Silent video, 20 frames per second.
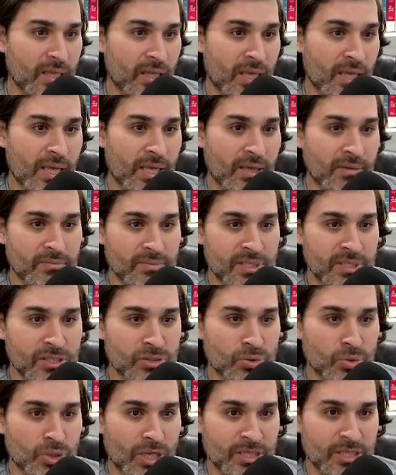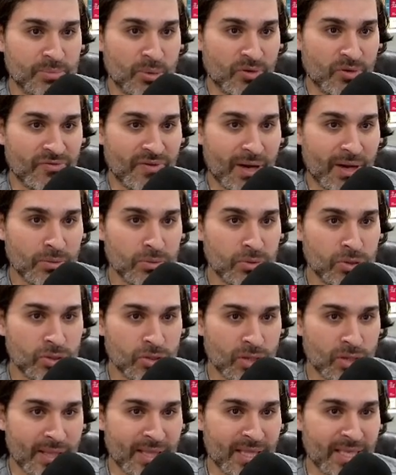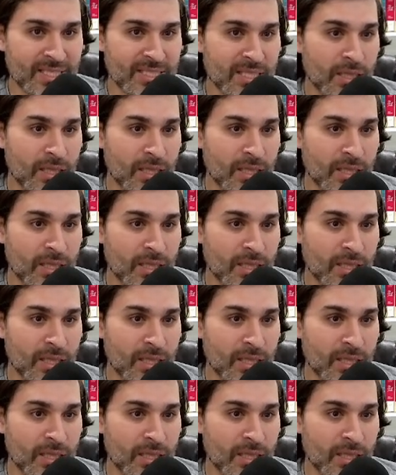it says no dashboard found. So I think it's still a